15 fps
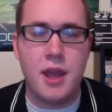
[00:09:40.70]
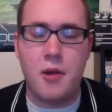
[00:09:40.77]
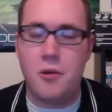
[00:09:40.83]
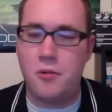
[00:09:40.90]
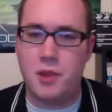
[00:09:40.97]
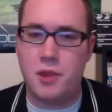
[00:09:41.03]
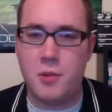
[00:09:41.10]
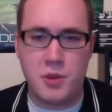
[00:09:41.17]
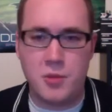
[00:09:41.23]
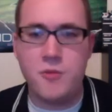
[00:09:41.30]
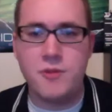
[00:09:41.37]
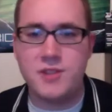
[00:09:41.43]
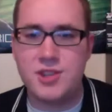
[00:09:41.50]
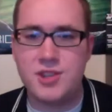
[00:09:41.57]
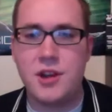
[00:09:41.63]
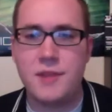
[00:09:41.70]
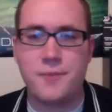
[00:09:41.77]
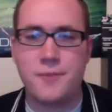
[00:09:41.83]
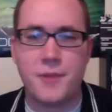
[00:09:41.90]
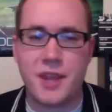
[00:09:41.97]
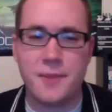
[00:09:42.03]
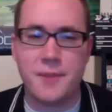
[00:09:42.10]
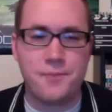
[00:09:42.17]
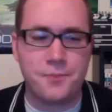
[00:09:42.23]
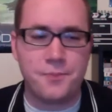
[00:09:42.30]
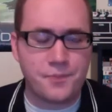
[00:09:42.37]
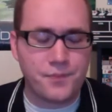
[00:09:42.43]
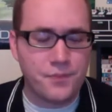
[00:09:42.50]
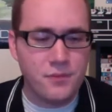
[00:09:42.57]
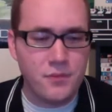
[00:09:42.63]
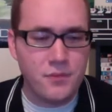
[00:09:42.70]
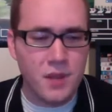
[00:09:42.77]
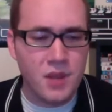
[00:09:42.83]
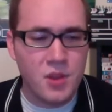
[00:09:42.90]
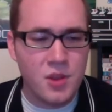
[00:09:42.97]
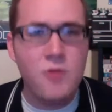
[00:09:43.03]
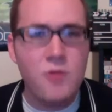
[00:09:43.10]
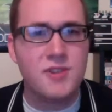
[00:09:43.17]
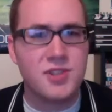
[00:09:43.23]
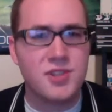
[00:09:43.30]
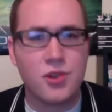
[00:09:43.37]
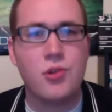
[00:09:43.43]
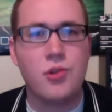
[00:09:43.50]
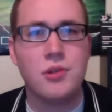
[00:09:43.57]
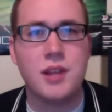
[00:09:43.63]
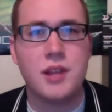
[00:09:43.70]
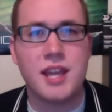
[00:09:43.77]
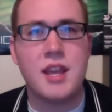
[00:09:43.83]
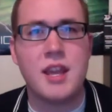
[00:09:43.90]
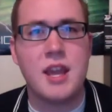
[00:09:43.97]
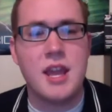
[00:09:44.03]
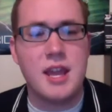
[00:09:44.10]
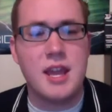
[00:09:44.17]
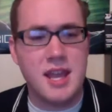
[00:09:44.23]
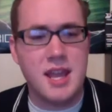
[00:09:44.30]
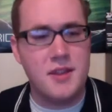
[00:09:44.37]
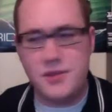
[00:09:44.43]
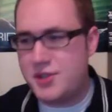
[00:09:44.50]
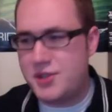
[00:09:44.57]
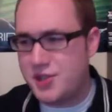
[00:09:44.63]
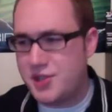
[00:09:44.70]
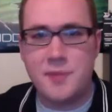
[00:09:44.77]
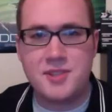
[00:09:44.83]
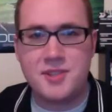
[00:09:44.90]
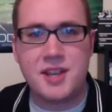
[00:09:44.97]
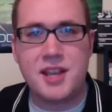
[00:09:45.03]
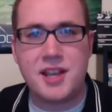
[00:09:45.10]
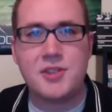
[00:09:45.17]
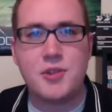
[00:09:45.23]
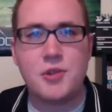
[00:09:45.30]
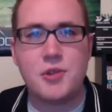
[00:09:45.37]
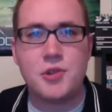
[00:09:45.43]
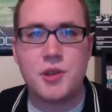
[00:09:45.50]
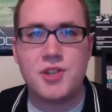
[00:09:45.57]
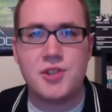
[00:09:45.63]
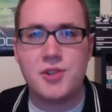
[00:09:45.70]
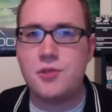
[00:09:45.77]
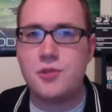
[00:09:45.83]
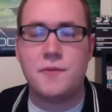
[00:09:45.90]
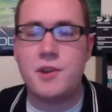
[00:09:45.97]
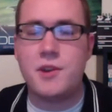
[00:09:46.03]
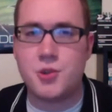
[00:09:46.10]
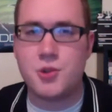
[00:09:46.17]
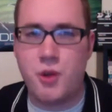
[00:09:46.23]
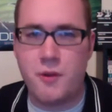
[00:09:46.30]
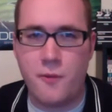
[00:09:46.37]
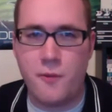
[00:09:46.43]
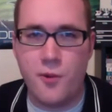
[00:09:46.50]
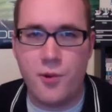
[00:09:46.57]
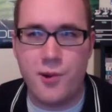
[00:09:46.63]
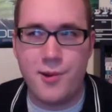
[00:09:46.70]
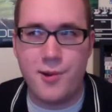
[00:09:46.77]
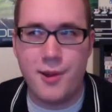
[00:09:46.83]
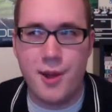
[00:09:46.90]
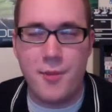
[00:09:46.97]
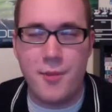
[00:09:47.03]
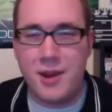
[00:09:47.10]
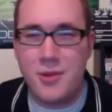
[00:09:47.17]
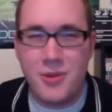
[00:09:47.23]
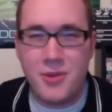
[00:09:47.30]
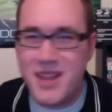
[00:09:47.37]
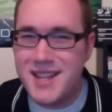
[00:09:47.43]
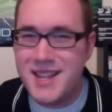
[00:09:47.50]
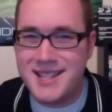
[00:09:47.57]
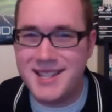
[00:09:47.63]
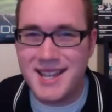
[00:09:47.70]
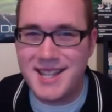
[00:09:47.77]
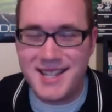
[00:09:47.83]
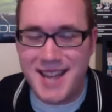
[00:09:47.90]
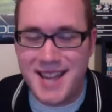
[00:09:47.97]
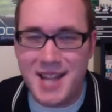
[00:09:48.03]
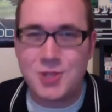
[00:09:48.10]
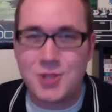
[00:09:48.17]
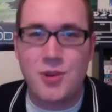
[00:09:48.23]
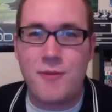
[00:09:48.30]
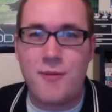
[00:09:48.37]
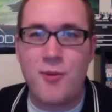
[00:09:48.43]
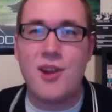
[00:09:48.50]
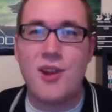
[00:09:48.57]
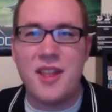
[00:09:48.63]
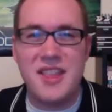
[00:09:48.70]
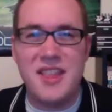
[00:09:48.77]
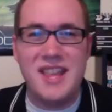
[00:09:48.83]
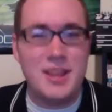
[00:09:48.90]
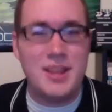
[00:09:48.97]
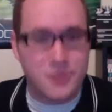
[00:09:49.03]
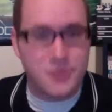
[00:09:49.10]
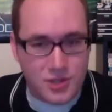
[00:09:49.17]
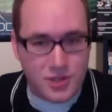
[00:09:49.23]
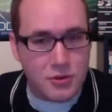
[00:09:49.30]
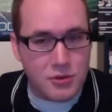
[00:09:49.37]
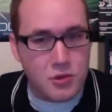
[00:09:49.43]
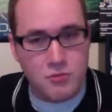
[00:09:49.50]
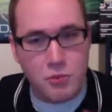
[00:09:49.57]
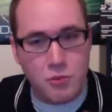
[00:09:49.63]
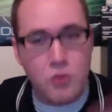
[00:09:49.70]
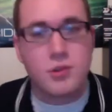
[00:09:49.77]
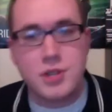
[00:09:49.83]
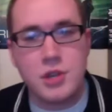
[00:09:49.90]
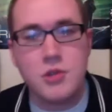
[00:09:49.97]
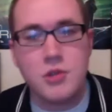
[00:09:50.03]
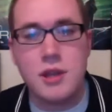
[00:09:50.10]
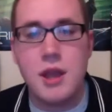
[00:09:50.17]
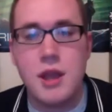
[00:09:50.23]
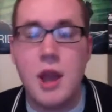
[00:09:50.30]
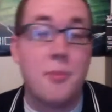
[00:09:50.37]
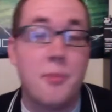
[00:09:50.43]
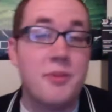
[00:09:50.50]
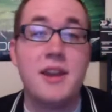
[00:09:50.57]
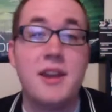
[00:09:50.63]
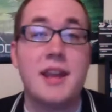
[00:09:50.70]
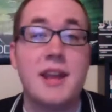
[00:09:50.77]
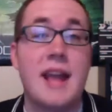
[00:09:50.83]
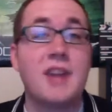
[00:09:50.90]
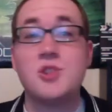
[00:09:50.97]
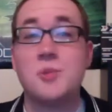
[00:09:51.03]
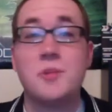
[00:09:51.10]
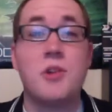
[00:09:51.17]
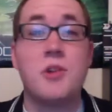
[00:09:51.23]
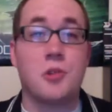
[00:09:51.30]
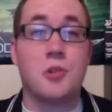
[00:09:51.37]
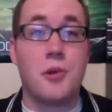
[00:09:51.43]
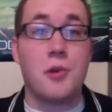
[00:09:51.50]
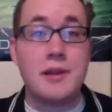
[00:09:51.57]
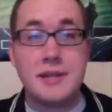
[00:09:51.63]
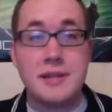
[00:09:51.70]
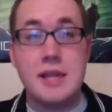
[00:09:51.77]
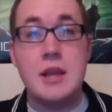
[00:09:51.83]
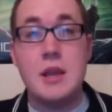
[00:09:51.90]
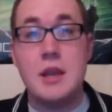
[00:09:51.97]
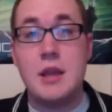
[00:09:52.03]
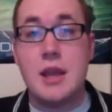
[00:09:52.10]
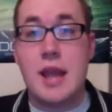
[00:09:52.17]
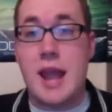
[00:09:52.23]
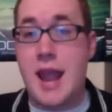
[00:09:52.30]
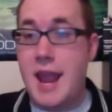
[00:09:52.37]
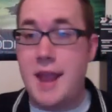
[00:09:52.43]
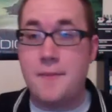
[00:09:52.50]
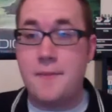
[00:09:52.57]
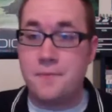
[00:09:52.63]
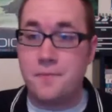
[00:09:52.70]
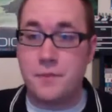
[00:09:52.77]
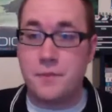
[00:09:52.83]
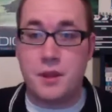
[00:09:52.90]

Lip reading: like, when the movie's done, like, the movie's told, like, in the synopsis, like I told you, it's told very straightforward. But I don't think it's that straightforward. I think there's more to it. But then again, I could just be going crazy and